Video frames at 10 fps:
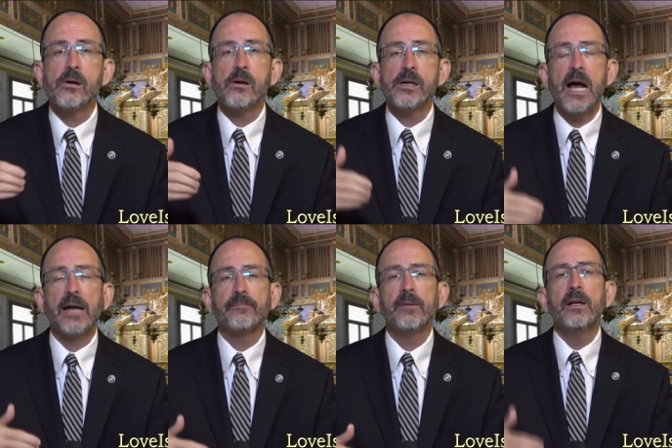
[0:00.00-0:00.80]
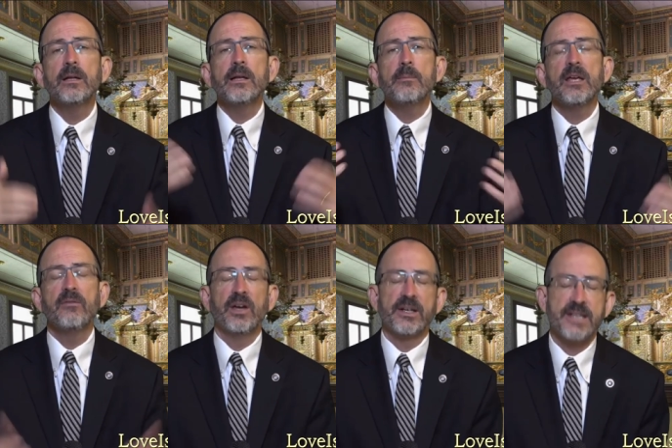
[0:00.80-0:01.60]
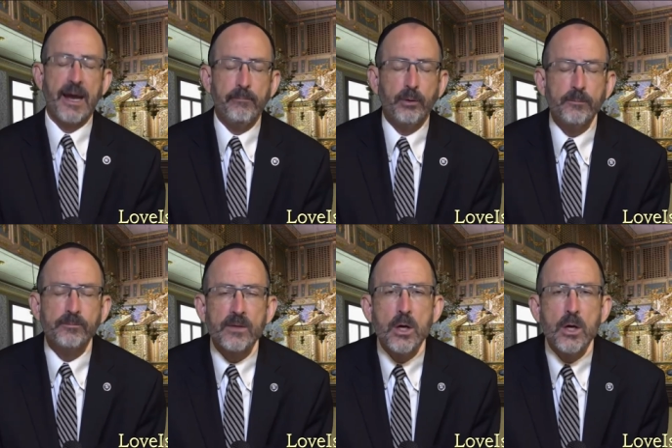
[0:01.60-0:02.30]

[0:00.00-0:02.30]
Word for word: or not. Let me give you an example.